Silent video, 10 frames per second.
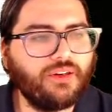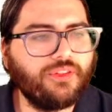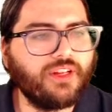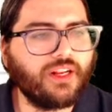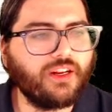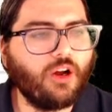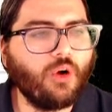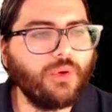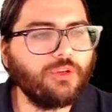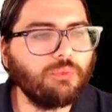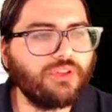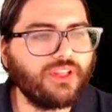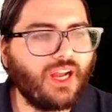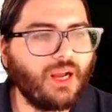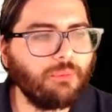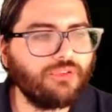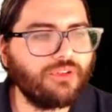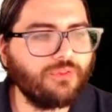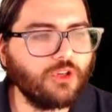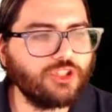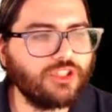then I can always put the opposite version